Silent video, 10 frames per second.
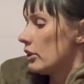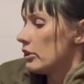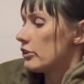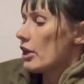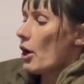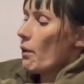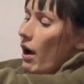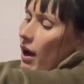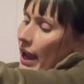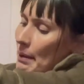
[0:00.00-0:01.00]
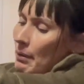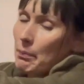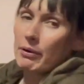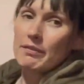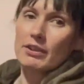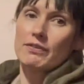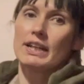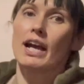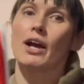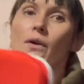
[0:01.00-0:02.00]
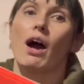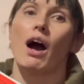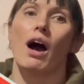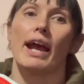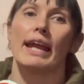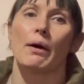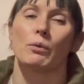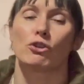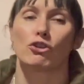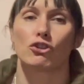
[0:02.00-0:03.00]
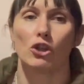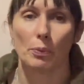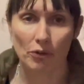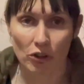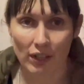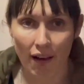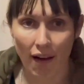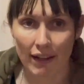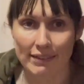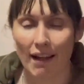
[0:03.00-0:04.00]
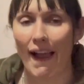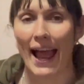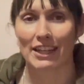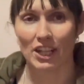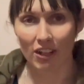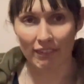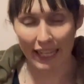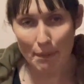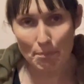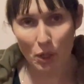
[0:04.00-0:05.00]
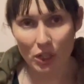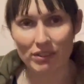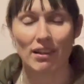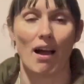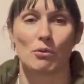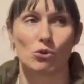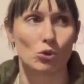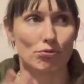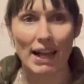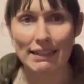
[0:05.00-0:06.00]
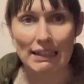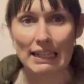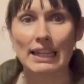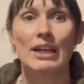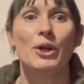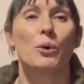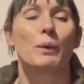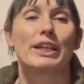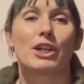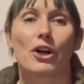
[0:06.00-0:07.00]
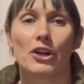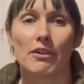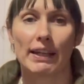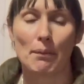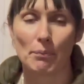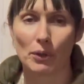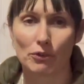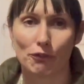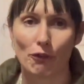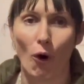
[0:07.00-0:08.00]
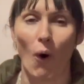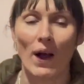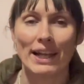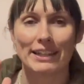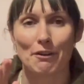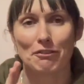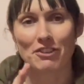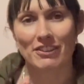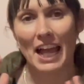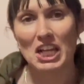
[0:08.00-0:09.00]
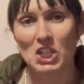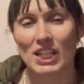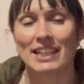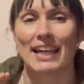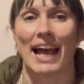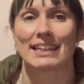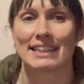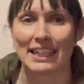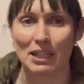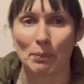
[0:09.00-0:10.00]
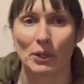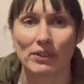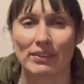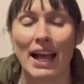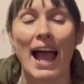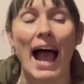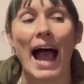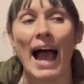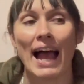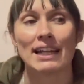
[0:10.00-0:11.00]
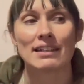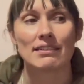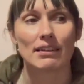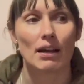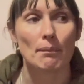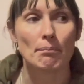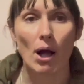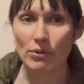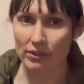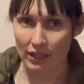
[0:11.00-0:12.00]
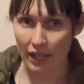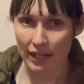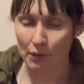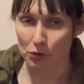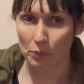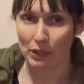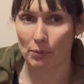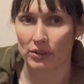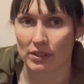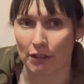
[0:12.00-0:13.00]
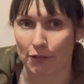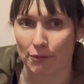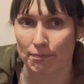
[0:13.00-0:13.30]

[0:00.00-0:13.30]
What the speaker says: So in my previous video, I was super organised. I had colouring in books. I was all ready. We'd got colouring in books for different stages and sticker books. And mostly it was pretty positive.